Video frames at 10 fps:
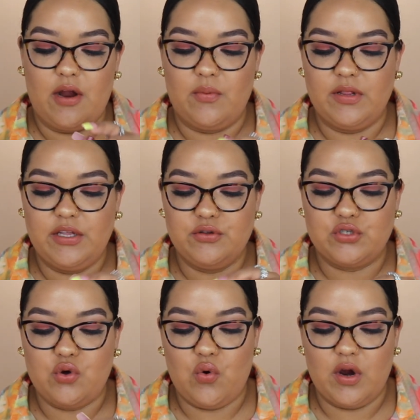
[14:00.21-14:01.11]
I really use
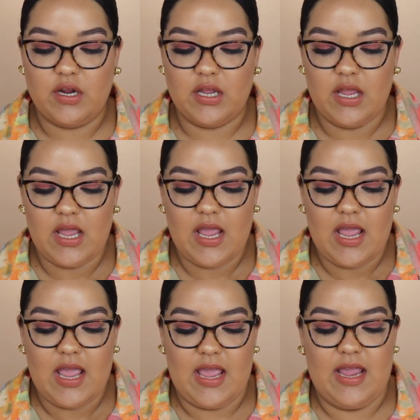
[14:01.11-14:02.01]
Cork
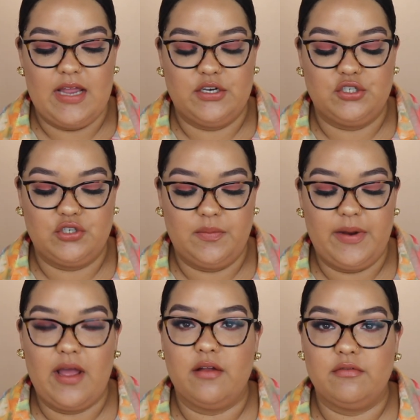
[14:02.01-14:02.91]
and Strip
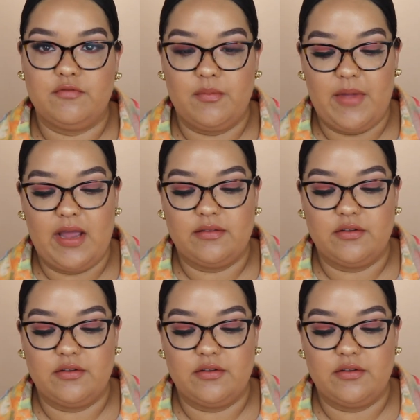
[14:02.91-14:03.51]
Down for MAC.